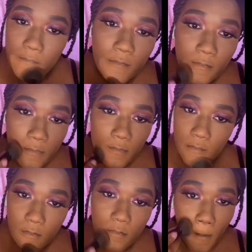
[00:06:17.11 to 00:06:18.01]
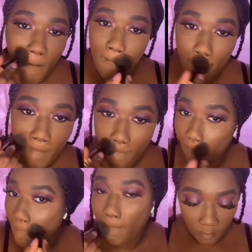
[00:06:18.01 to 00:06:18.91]
but it tends
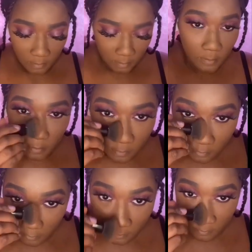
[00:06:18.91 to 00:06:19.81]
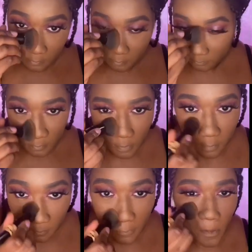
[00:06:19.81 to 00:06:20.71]
to dust off a lot of powder
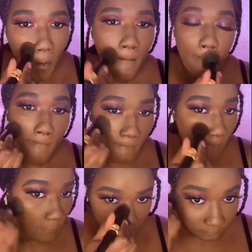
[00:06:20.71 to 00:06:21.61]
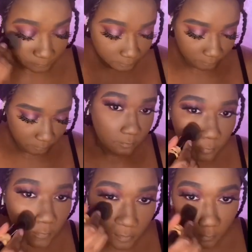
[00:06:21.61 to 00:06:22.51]
when you're brushing it
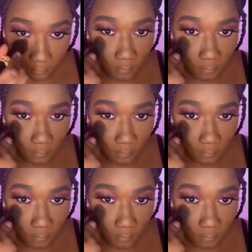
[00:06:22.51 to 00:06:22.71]
in.